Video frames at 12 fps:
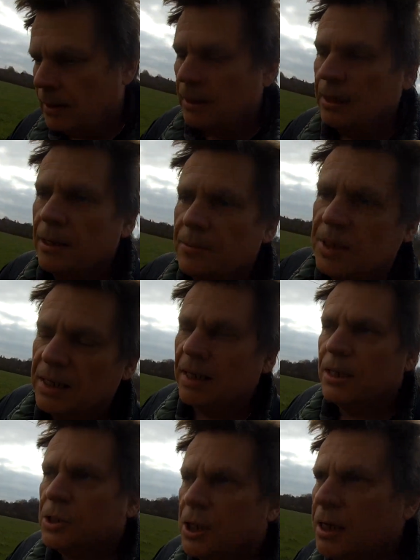And I'm still
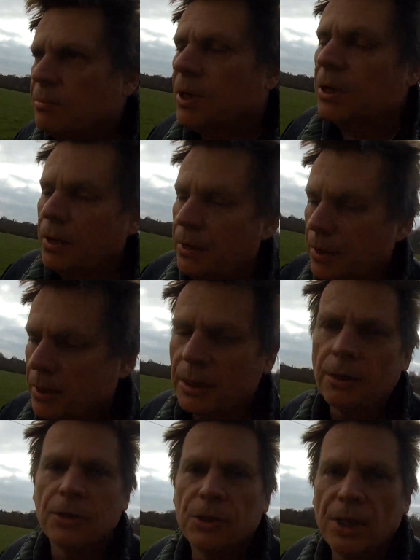out of shape.
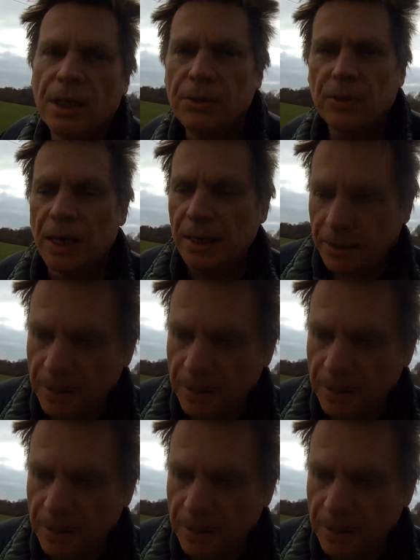Got to change that.